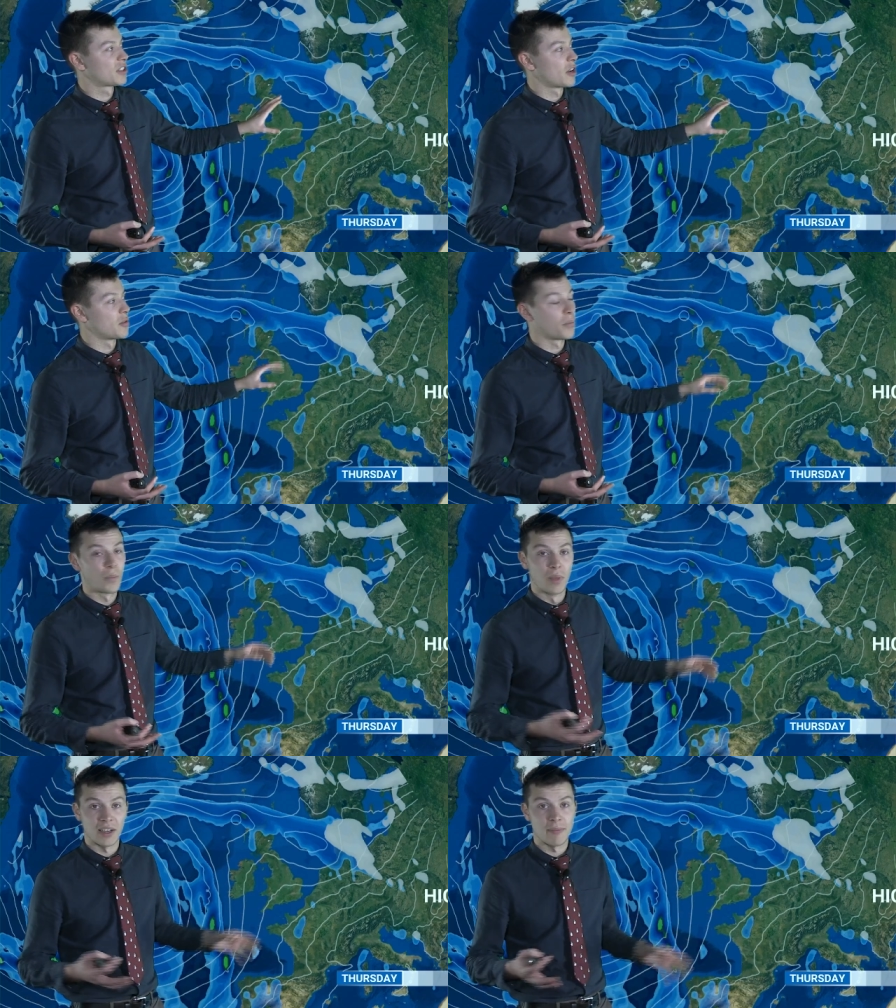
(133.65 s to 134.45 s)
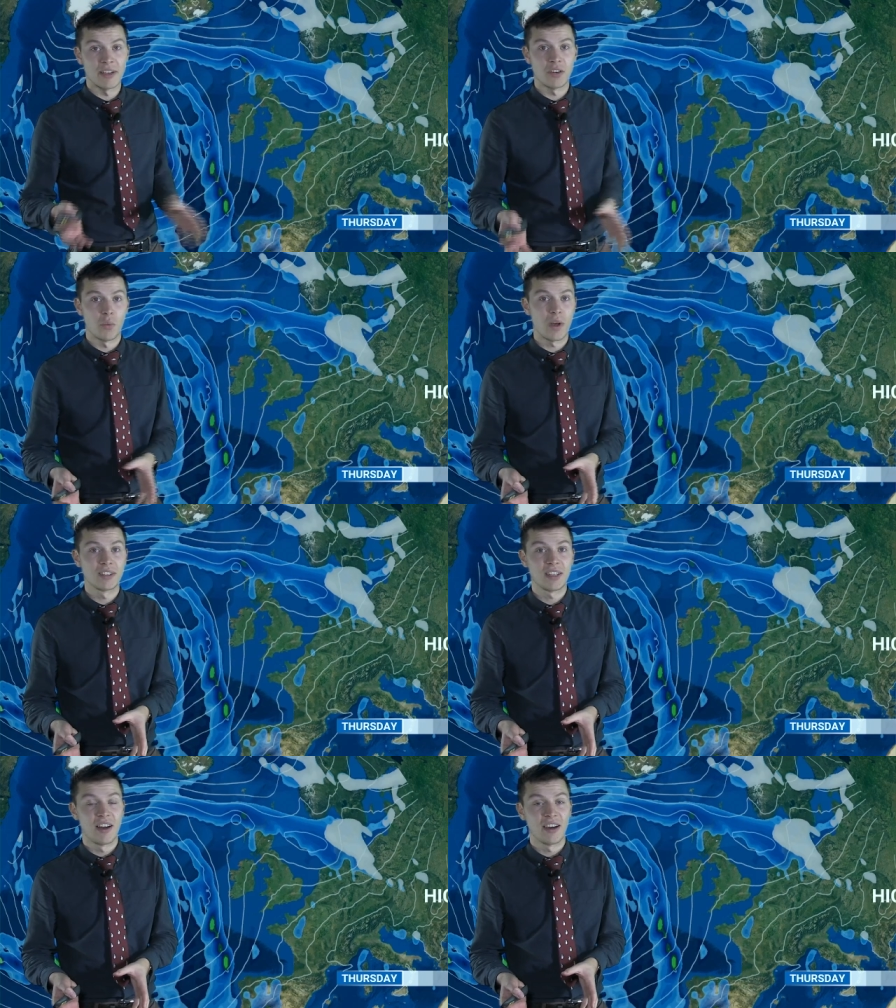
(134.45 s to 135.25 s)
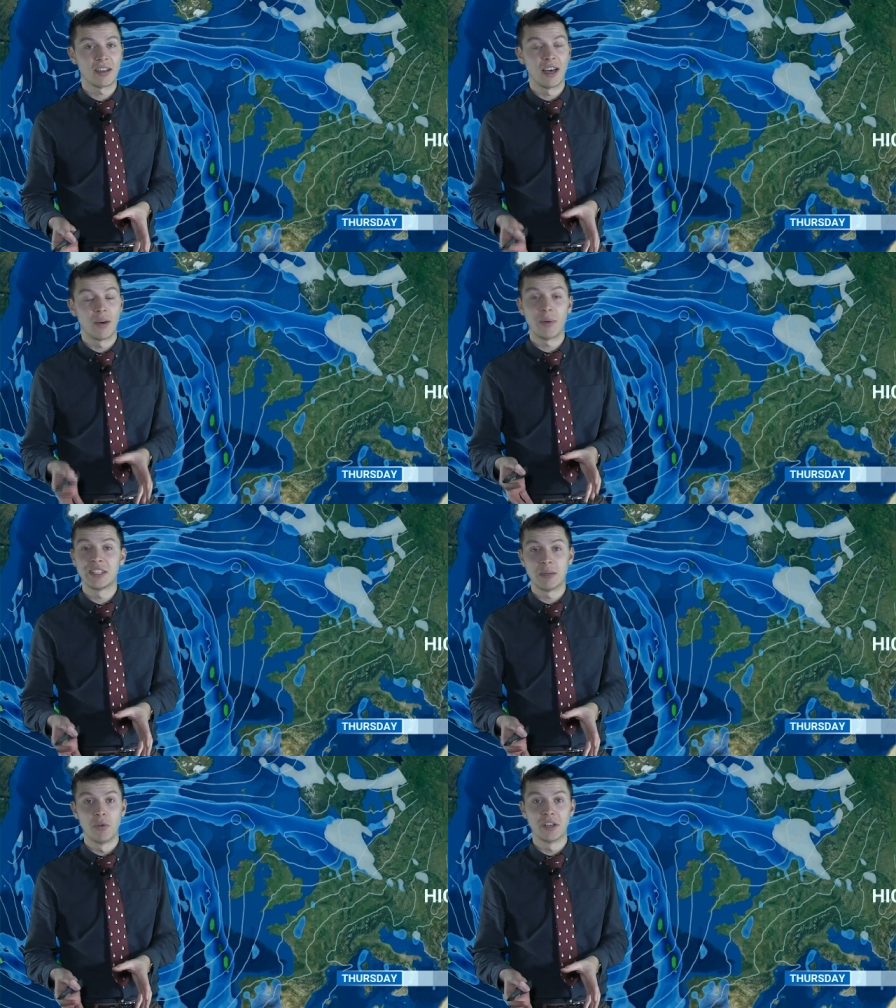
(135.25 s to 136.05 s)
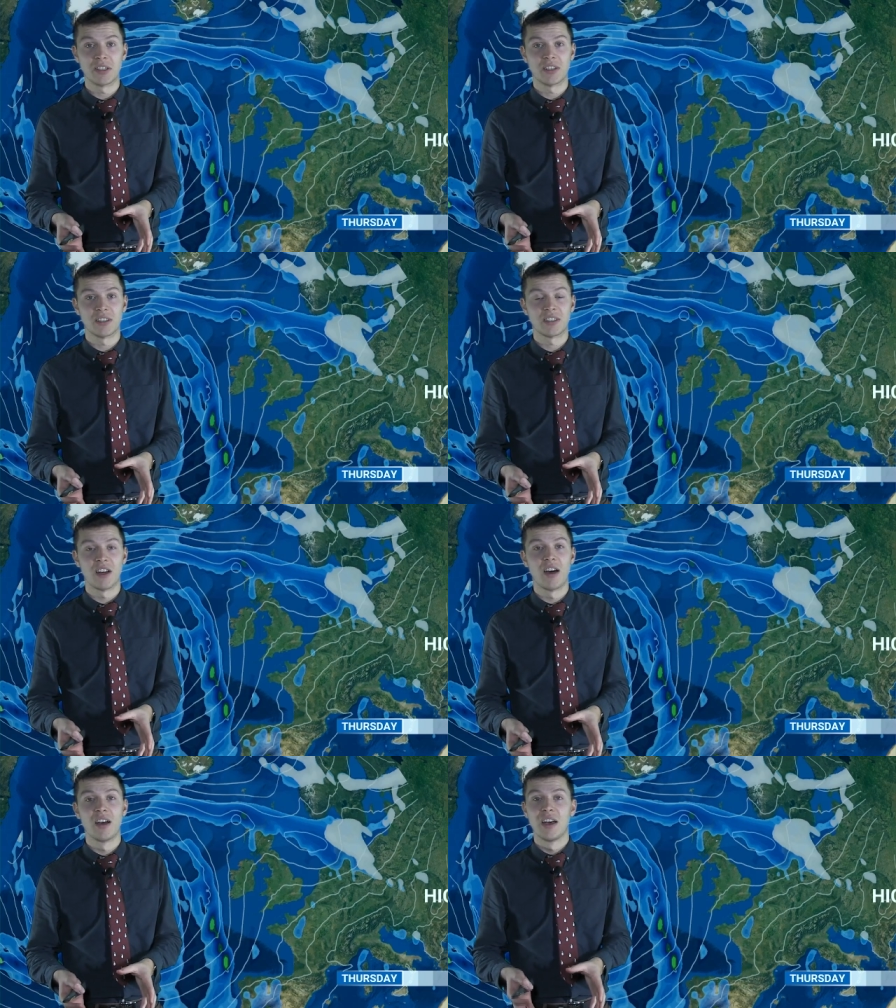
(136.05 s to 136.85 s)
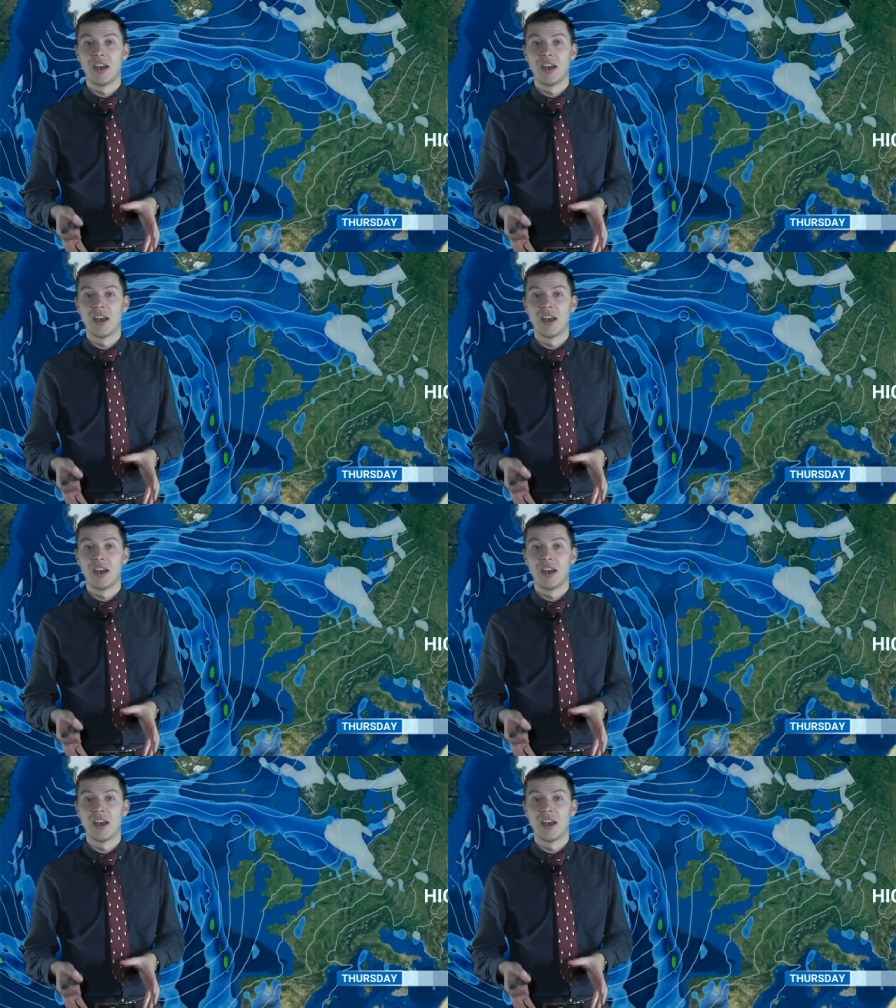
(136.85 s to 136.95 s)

So like I mentioned, Wednesday morning is going to start